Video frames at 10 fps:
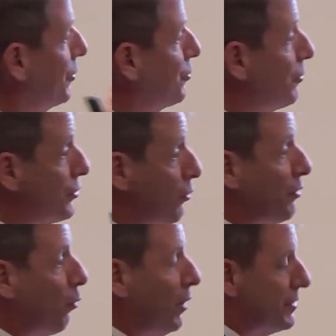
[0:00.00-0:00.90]
you sort of showed
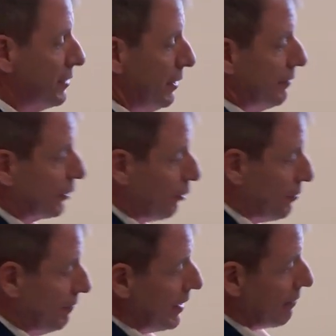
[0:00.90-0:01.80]
there was the
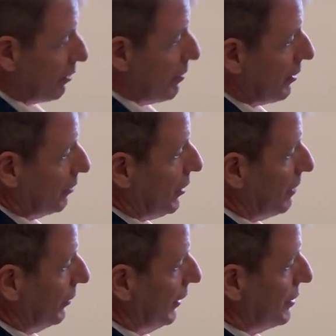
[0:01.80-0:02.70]
growth of the African-American
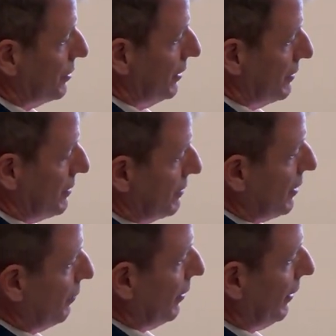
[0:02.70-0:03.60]
population in
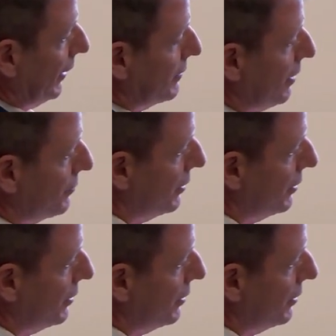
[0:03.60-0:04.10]
South L A and South